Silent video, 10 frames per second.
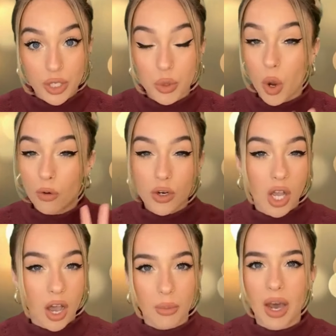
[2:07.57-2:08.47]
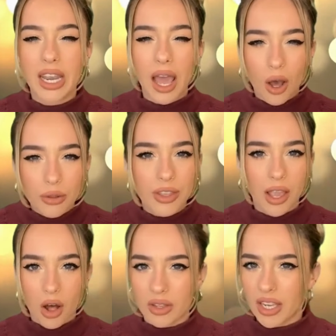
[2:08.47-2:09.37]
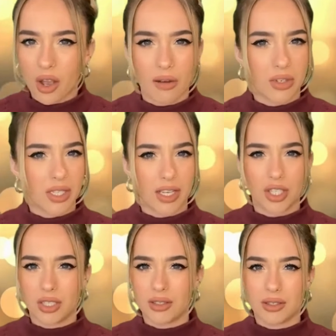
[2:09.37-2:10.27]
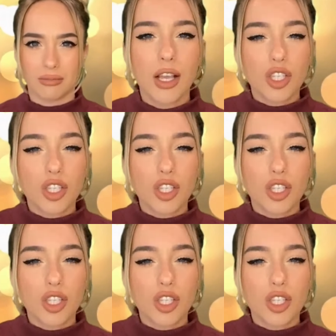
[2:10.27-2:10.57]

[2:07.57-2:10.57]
you overcome unhealthy holiday conversations.